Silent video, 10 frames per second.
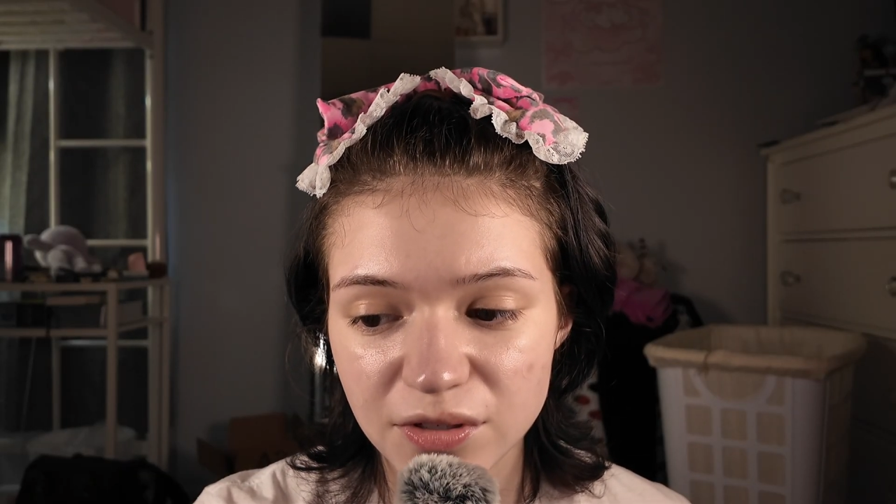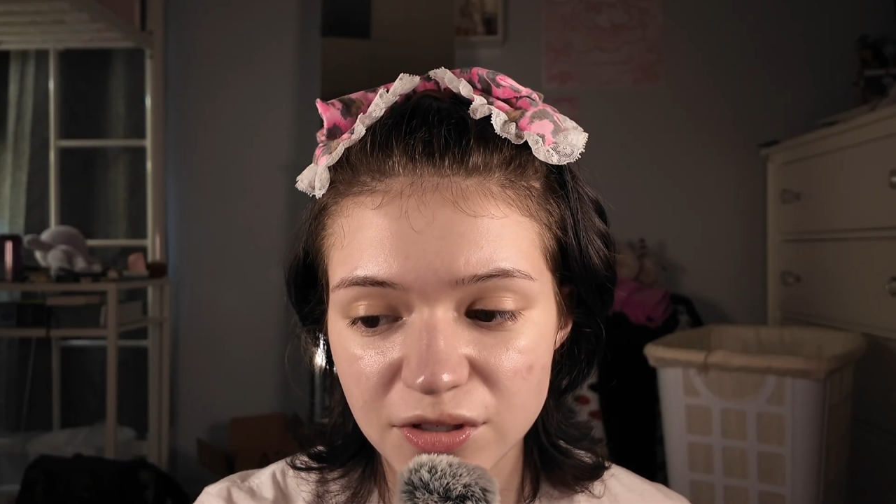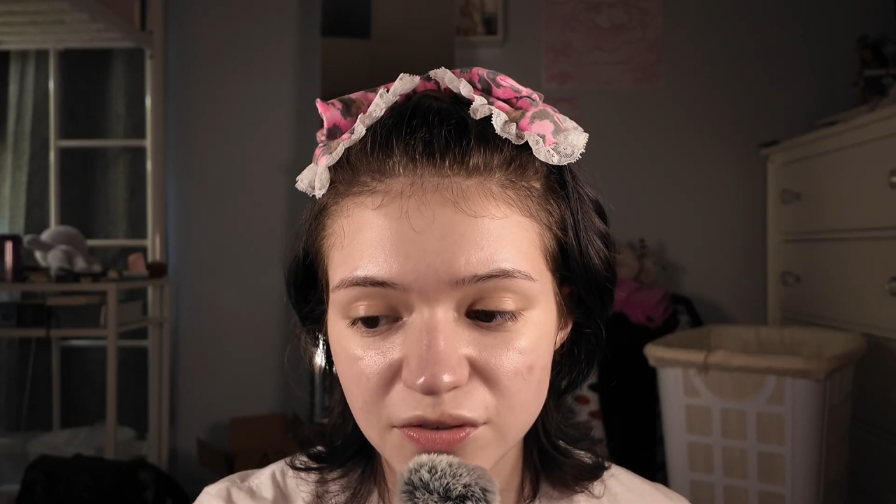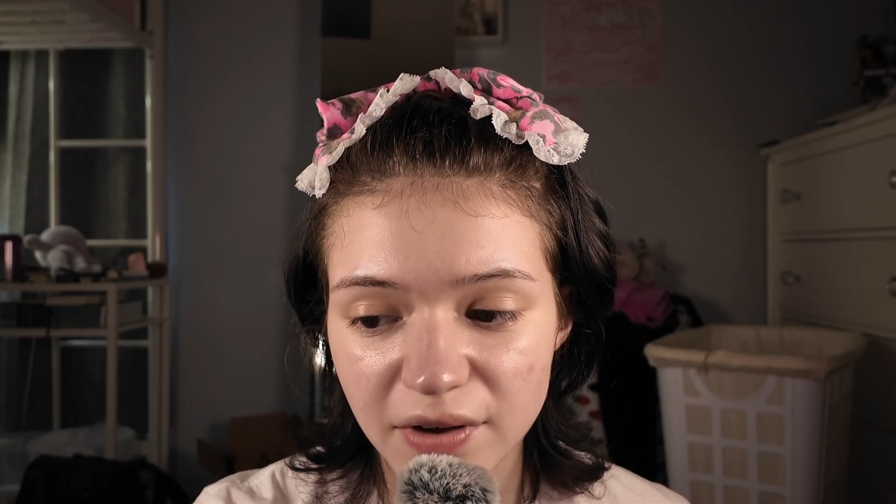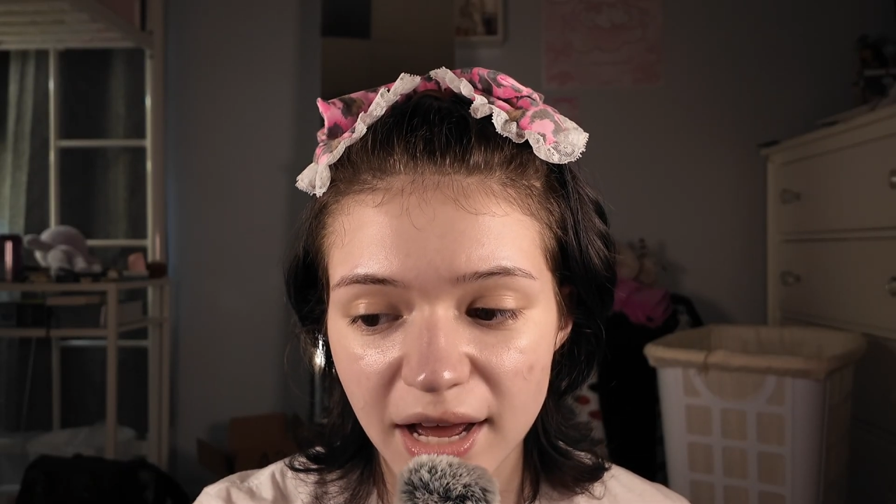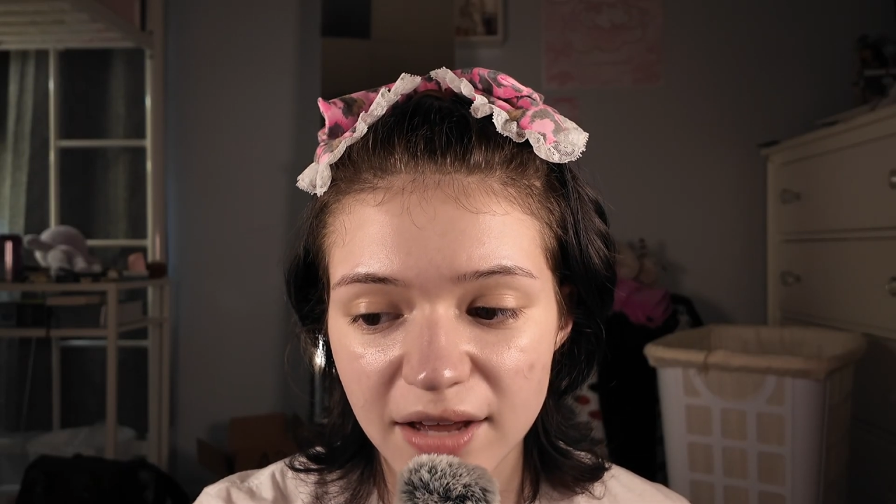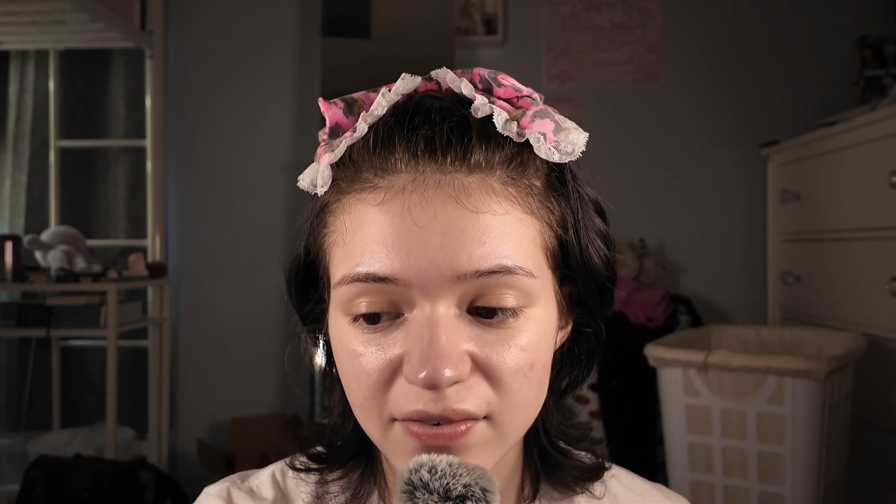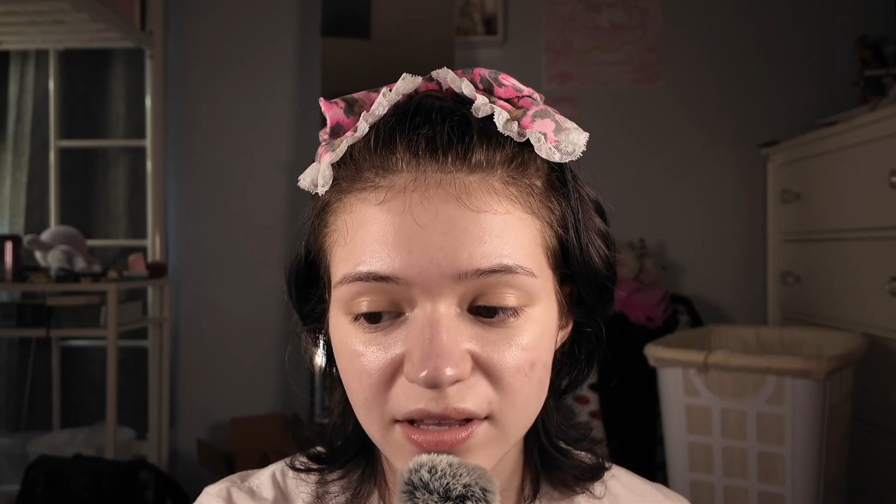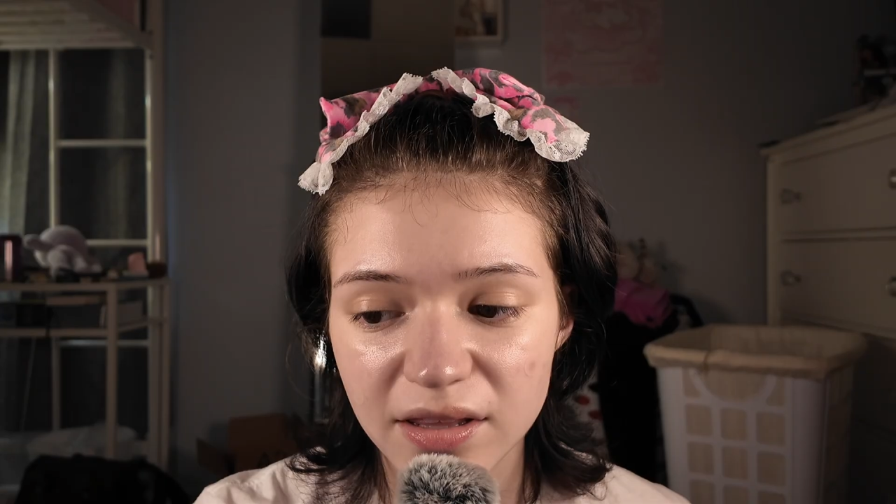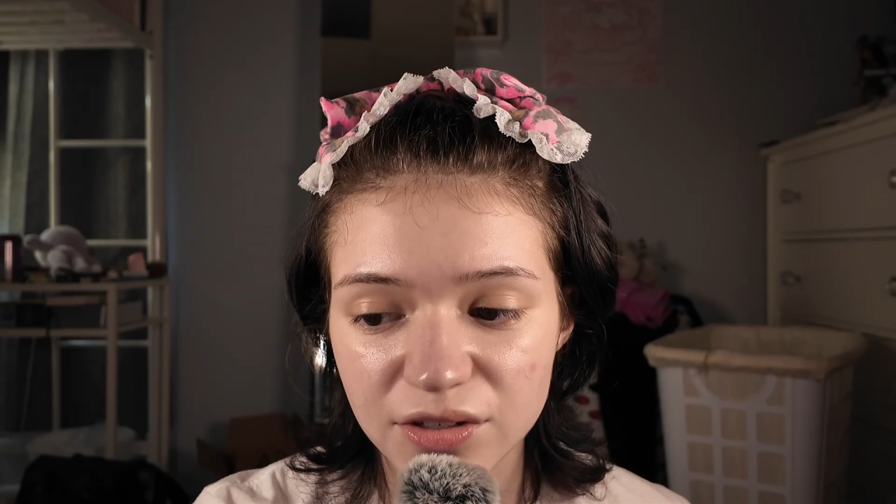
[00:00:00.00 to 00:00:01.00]
survive
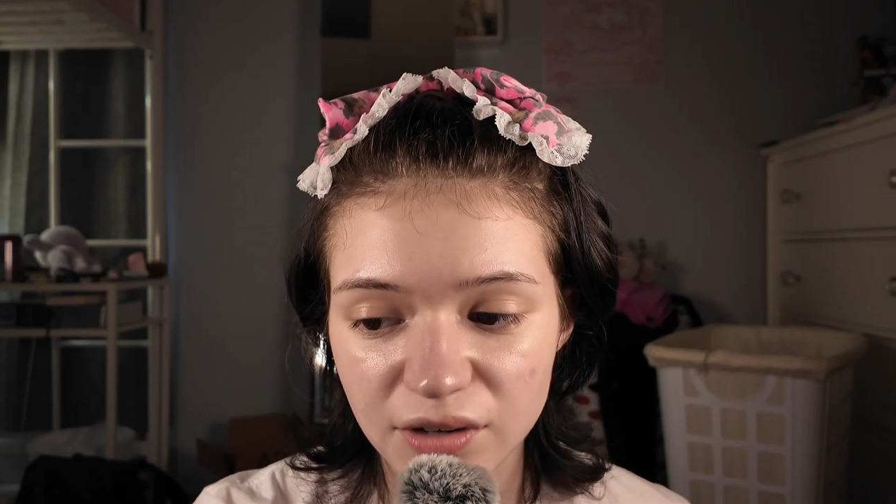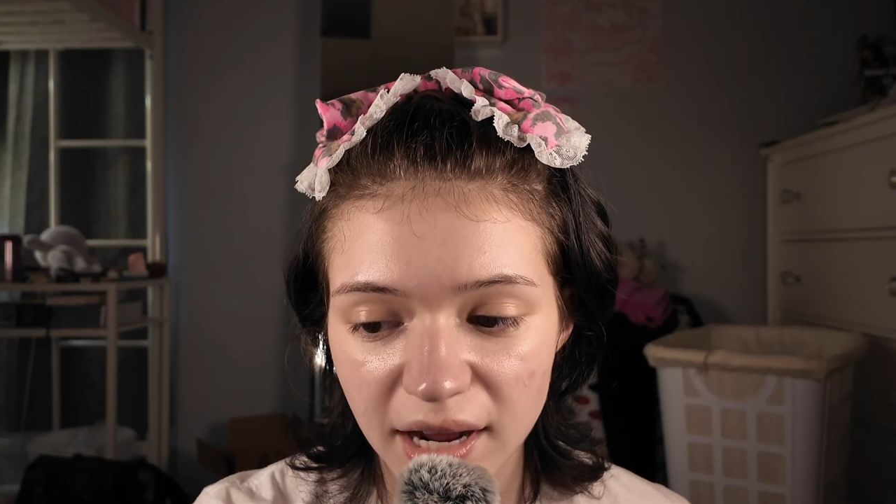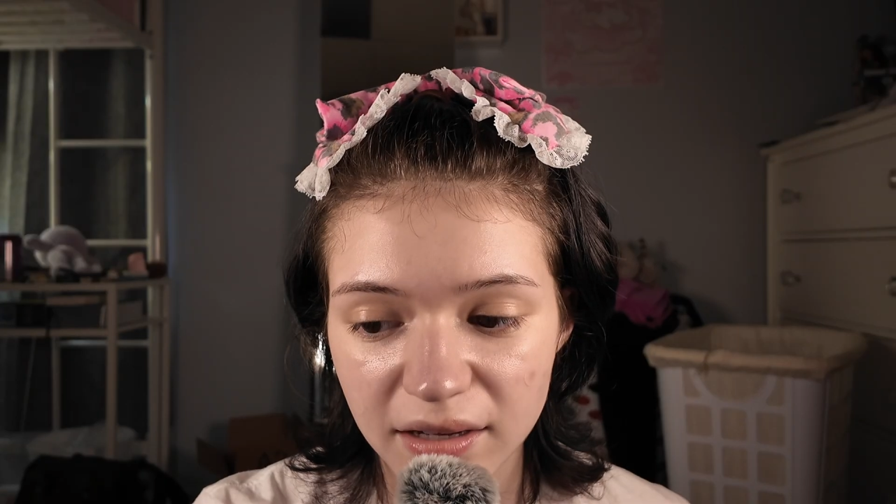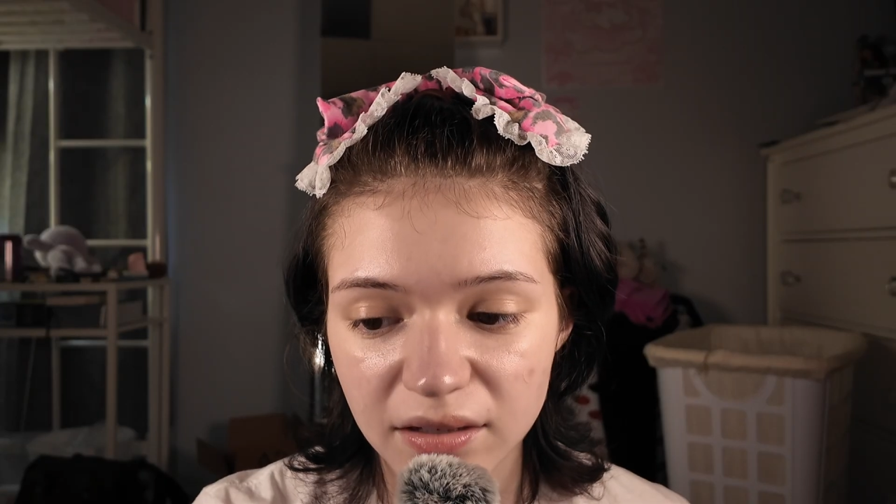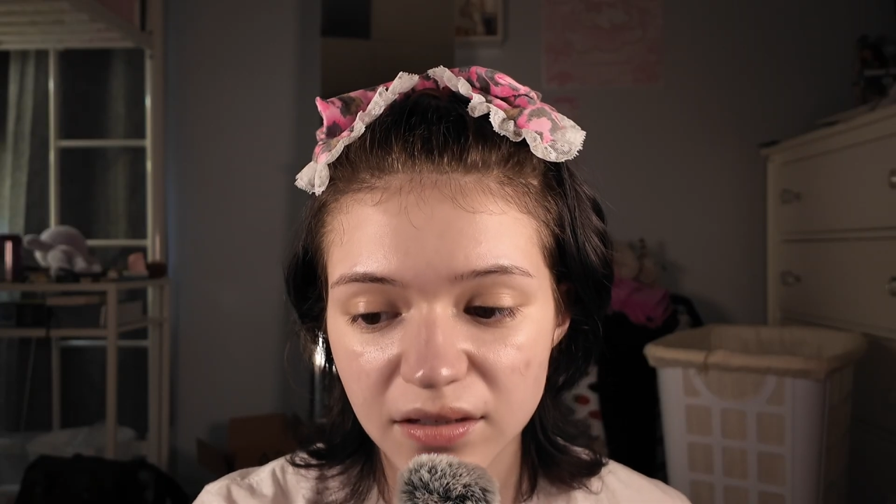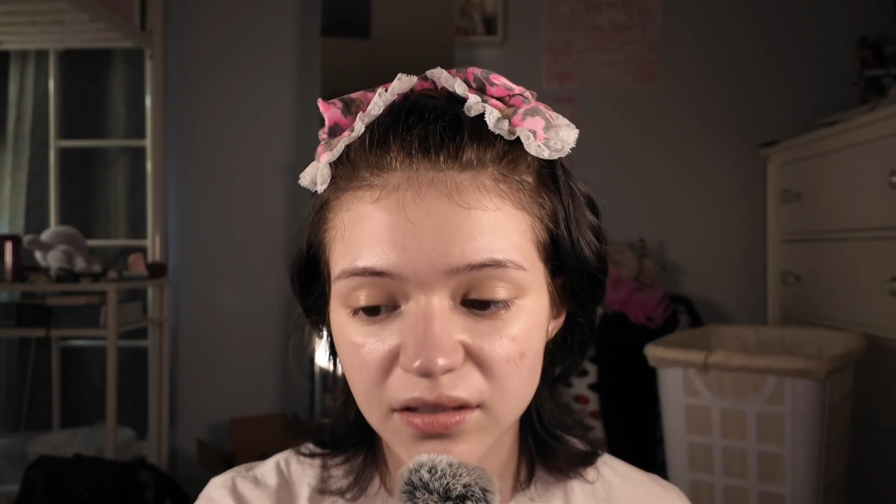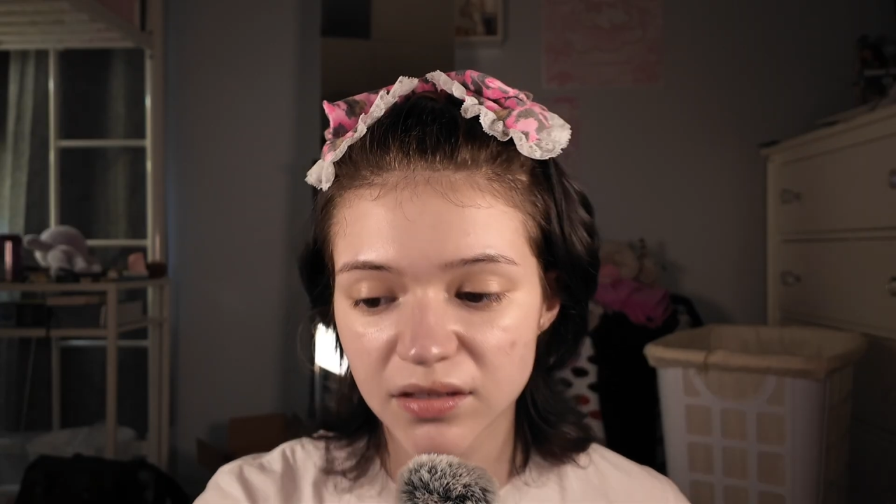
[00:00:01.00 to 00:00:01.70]
the trek.